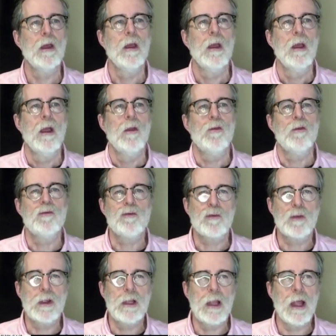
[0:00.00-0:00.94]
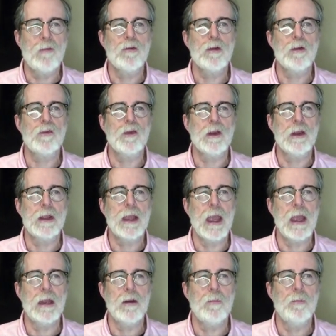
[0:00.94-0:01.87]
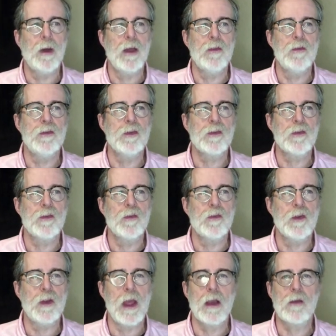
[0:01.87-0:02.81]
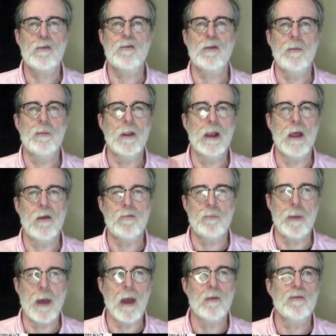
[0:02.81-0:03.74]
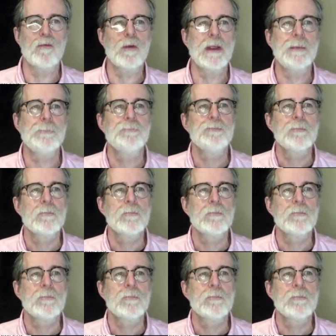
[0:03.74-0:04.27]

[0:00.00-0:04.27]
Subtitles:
The tree level is indicated by the distance in X from the left boundary.